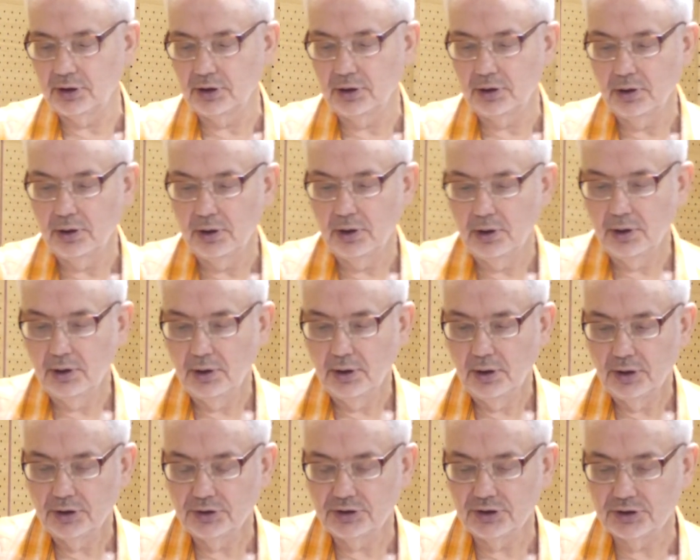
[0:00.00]
yeah.
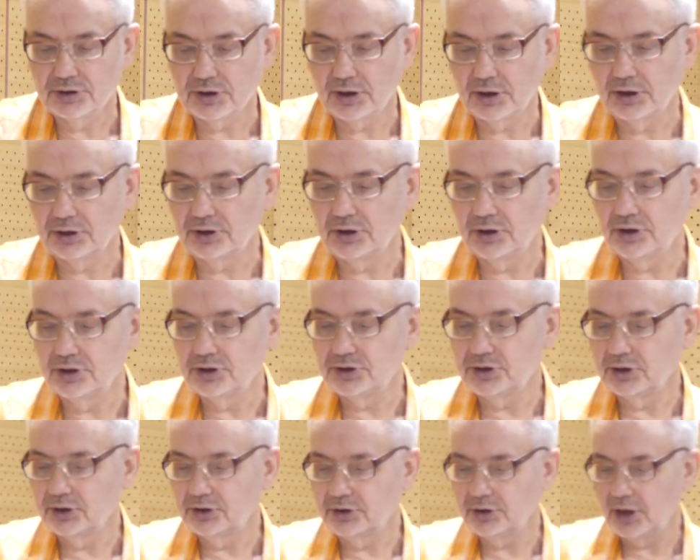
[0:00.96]
This
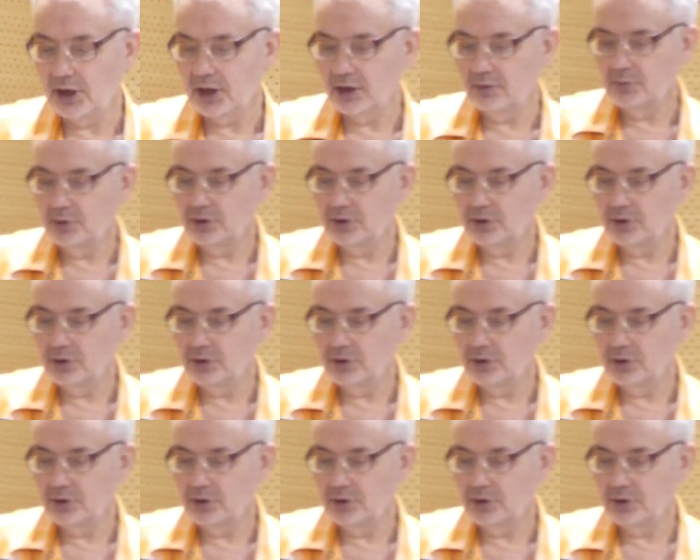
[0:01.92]
characteristic time